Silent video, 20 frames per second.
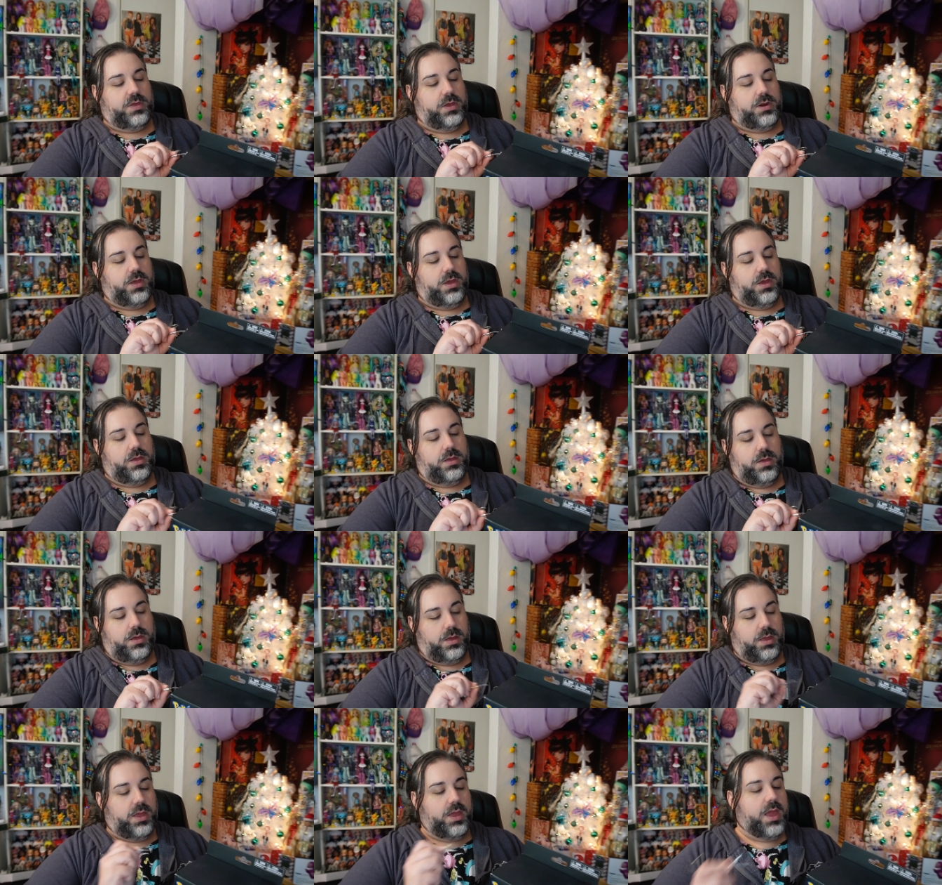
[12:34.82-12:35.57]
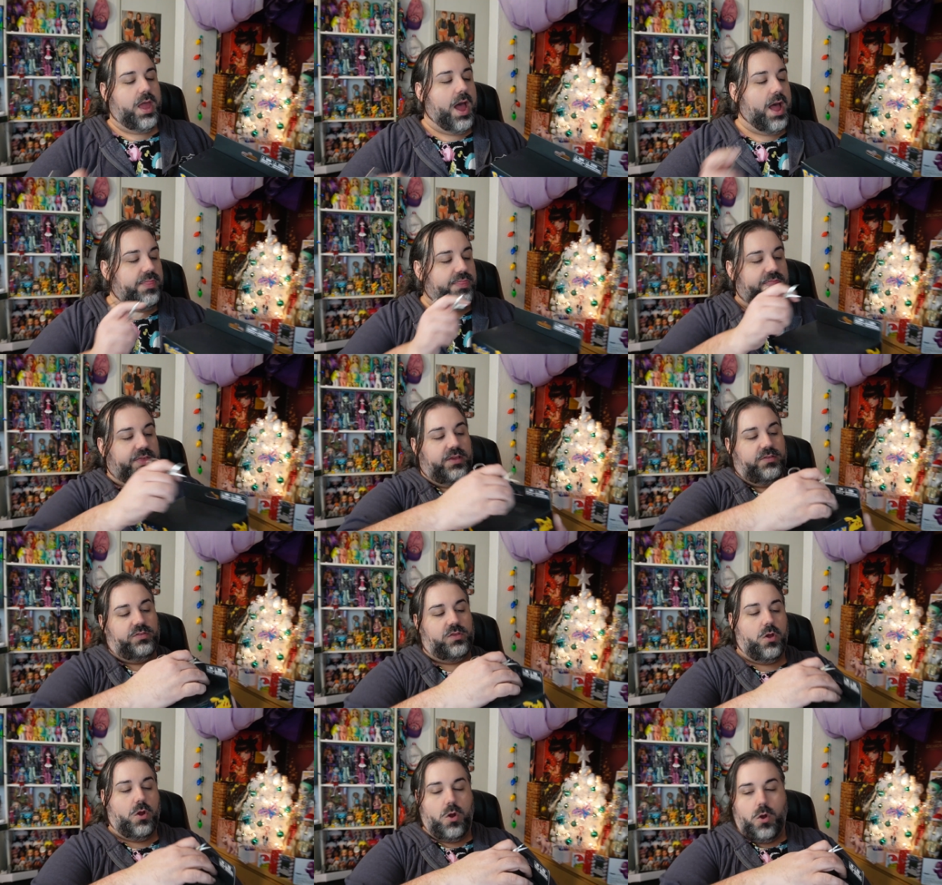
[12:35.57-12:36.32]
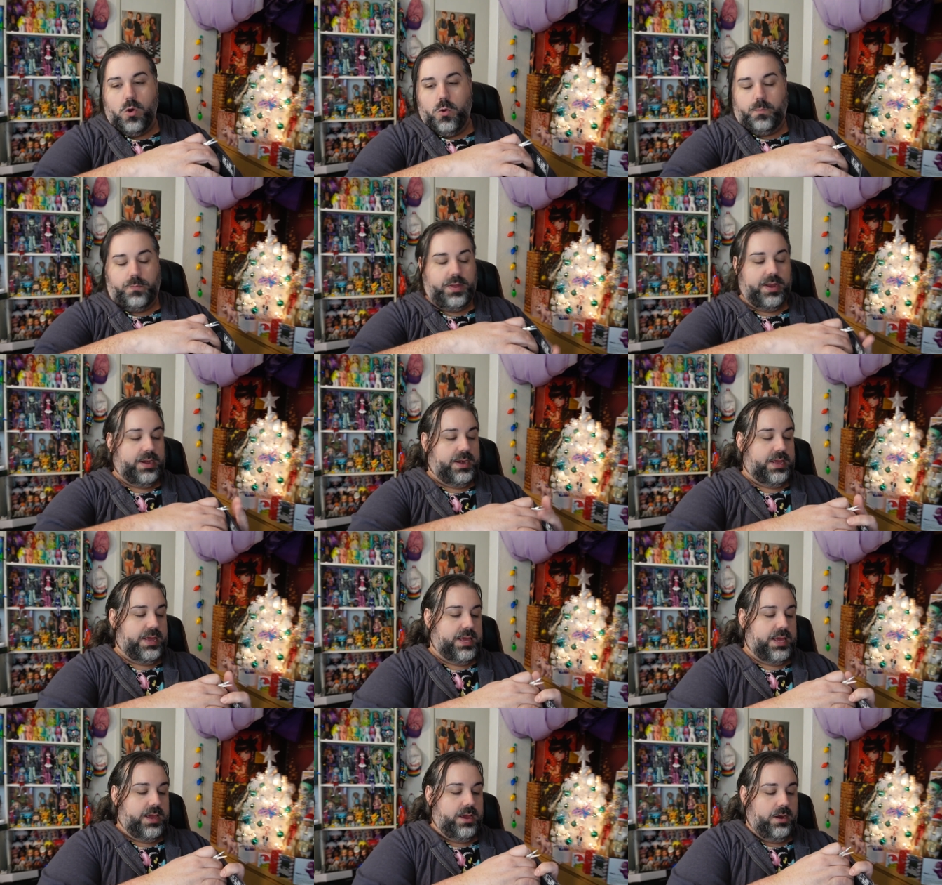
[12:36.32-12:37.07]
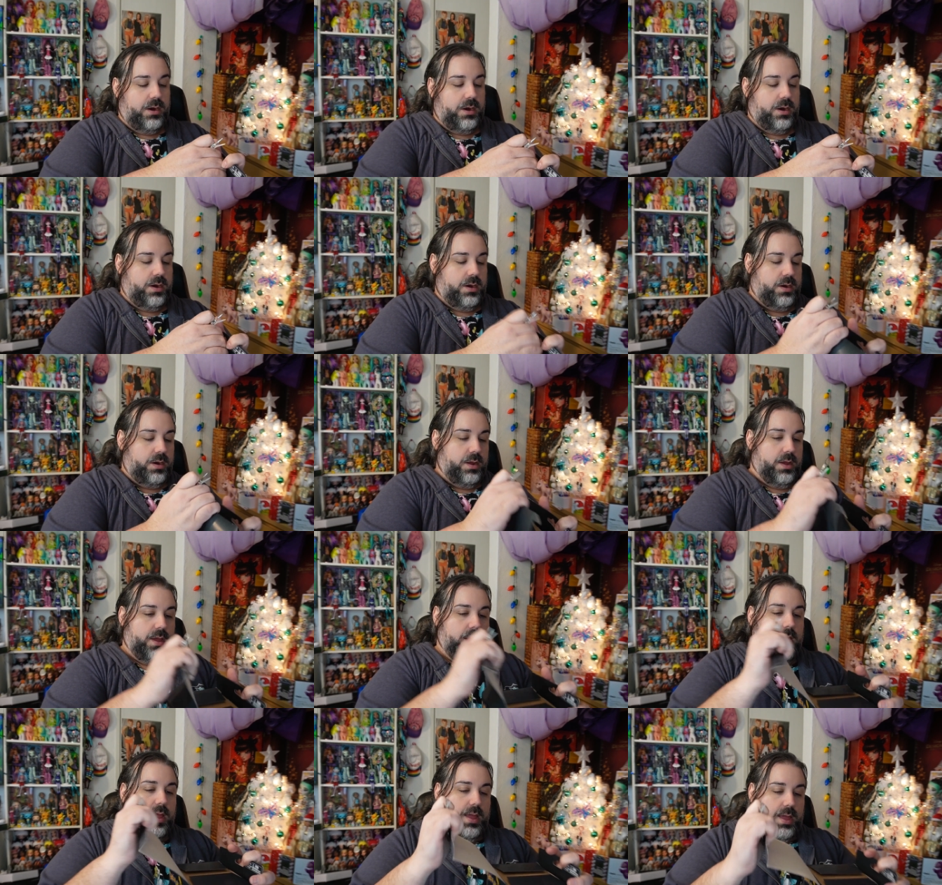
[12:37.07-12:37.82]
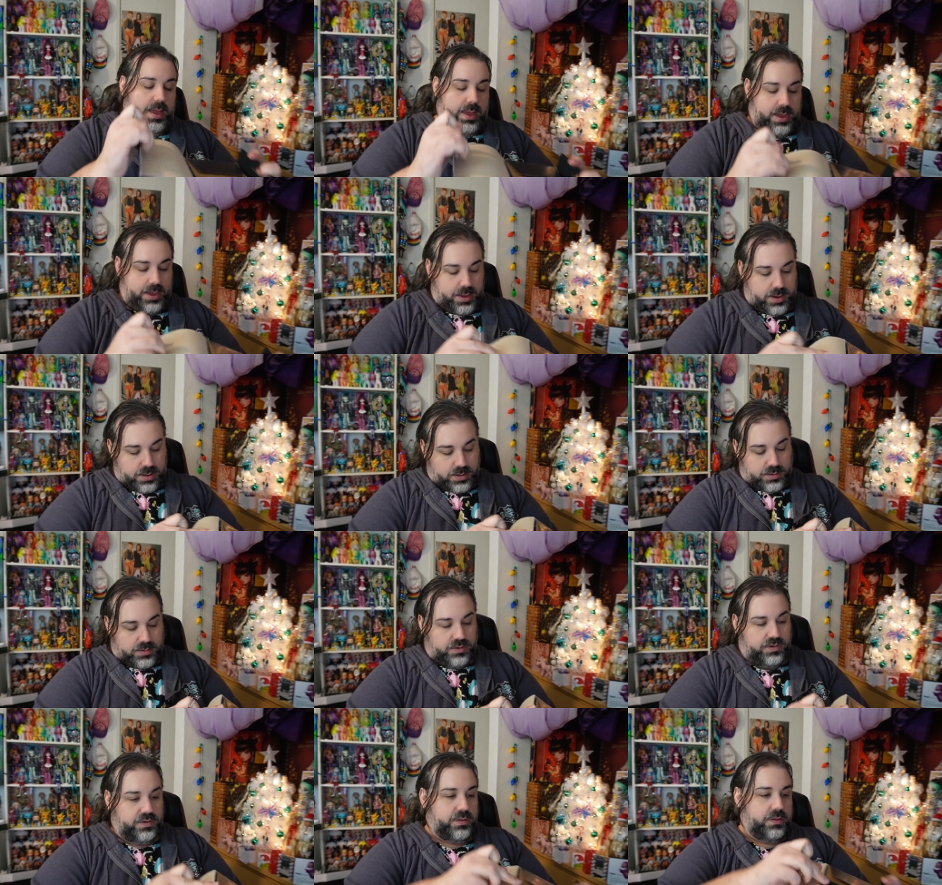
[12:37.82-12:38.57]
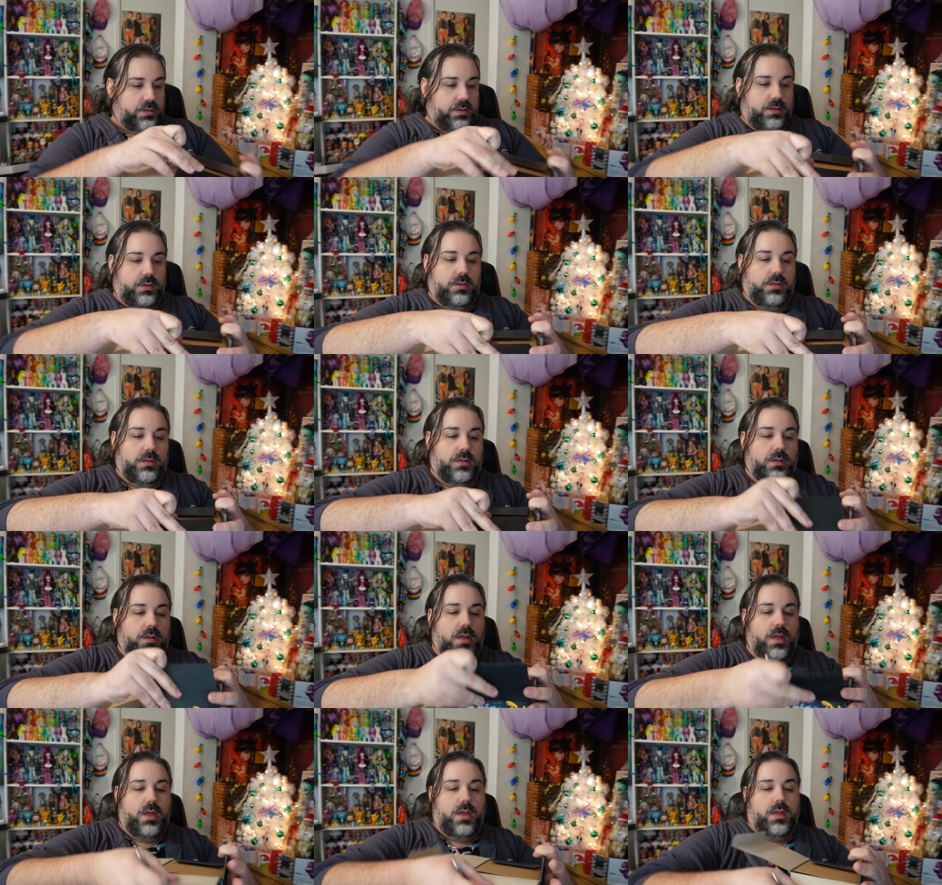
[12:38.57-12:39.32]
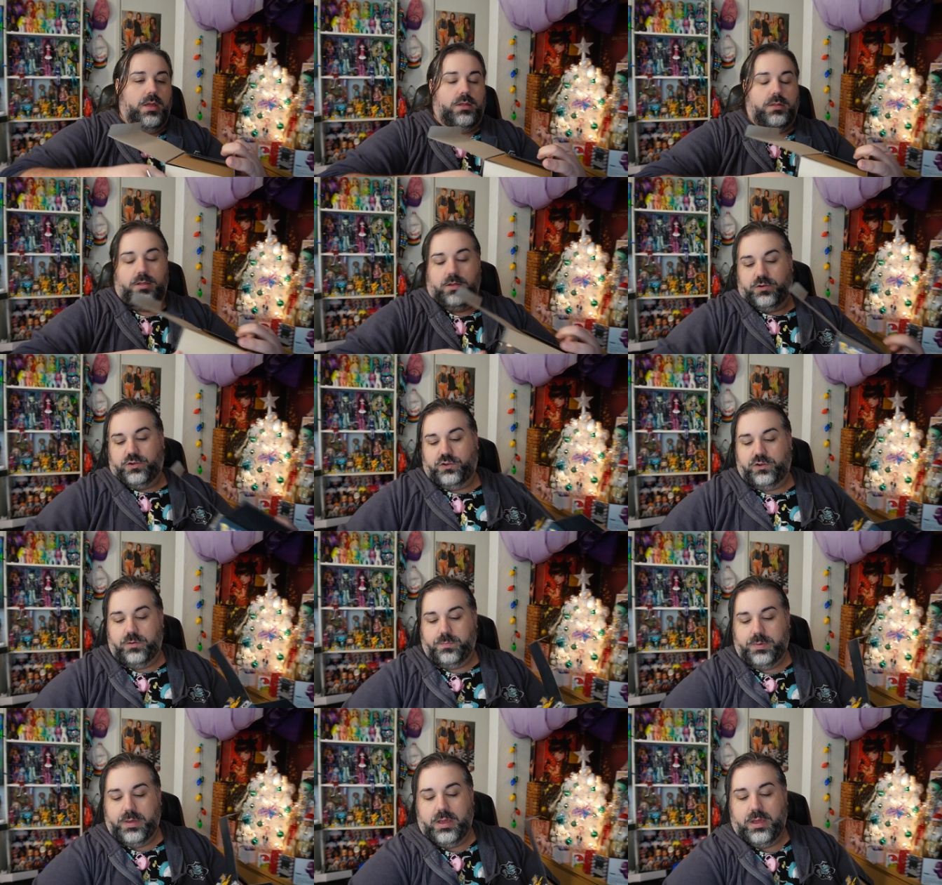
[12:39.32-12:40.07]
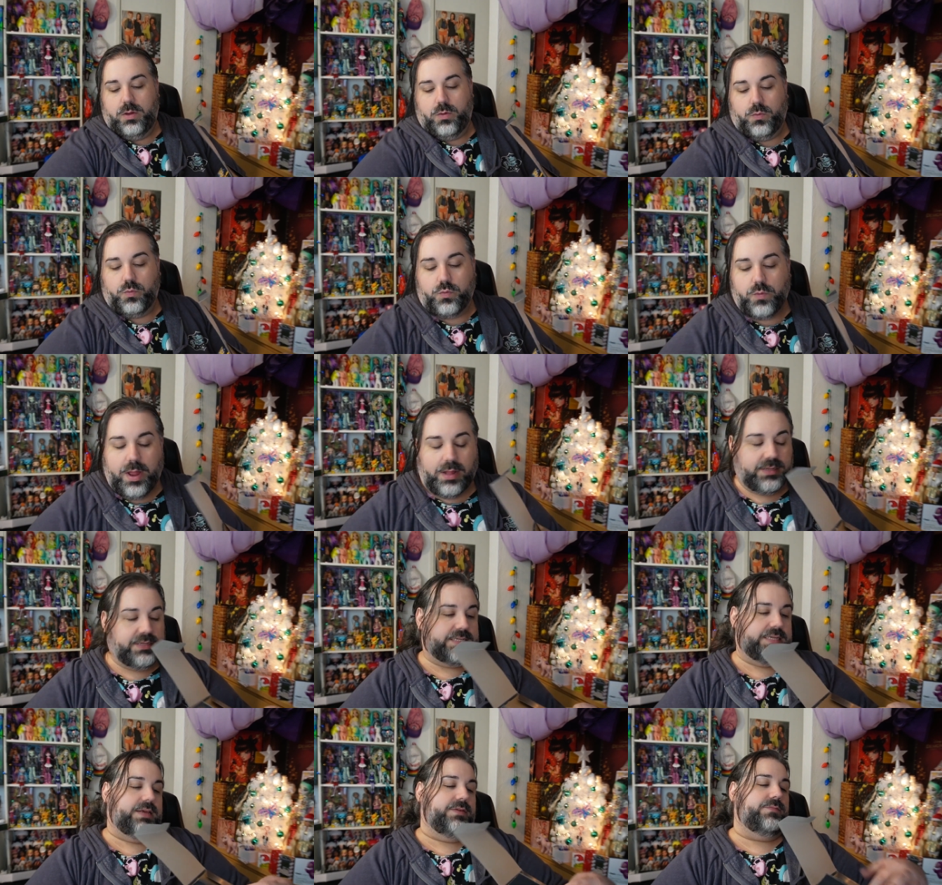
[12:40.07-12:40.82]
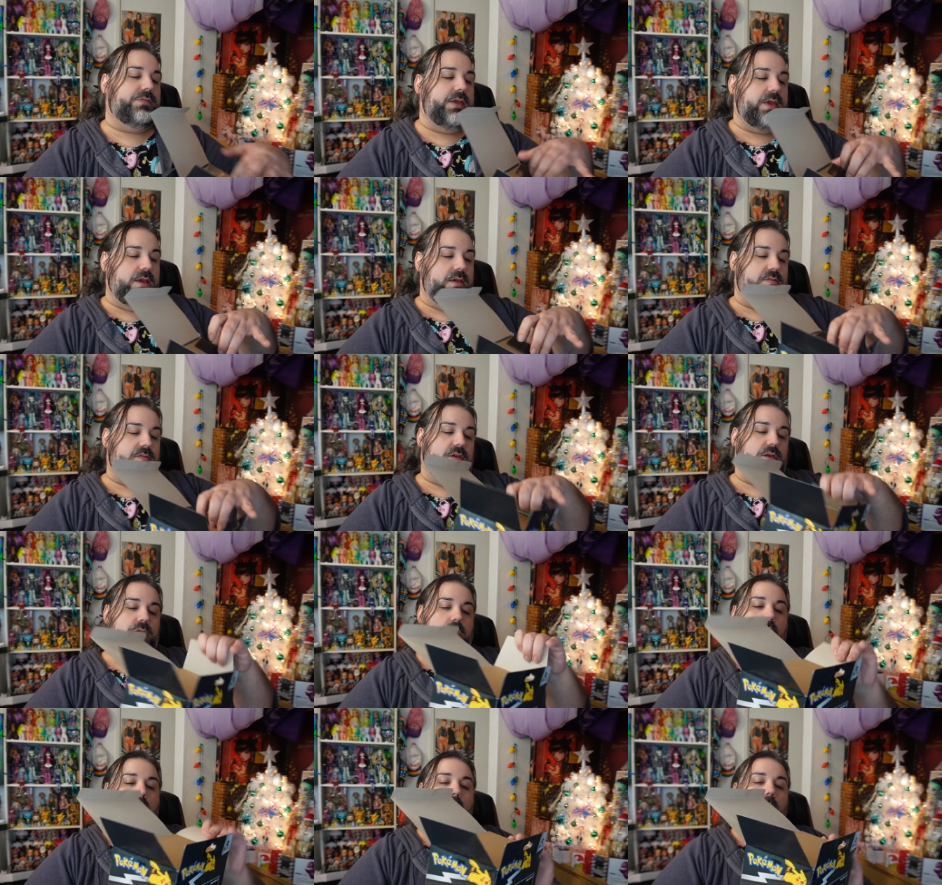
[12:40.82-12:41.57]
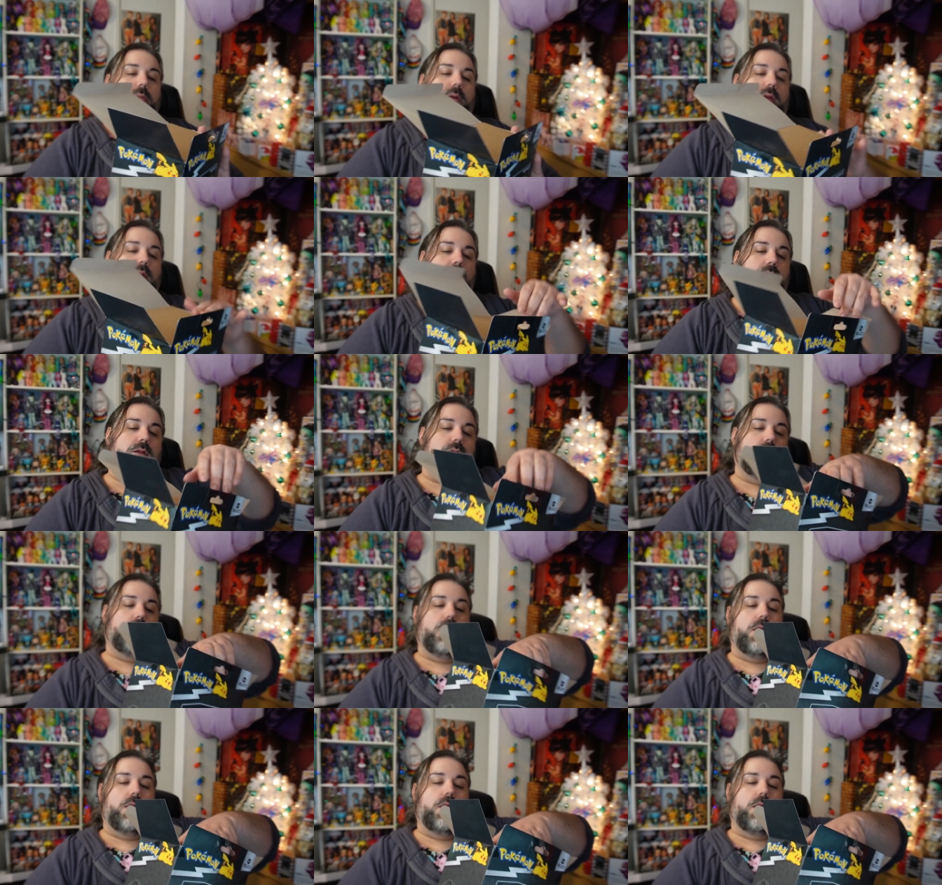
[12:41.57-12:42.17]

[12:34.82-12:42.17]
gonna cut this open here, and this should be relatively easy to open.